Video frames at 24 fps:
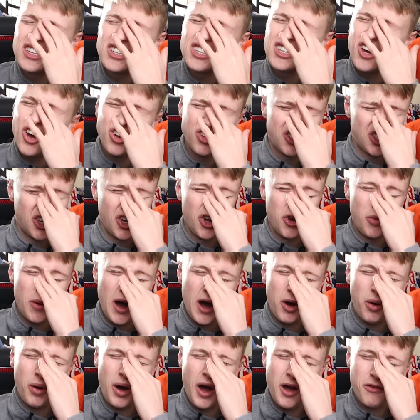didn't go too
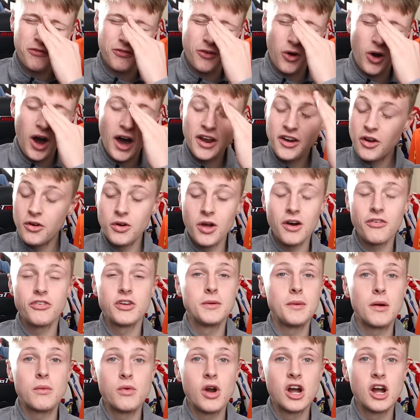well. I thought, I don't know nothing about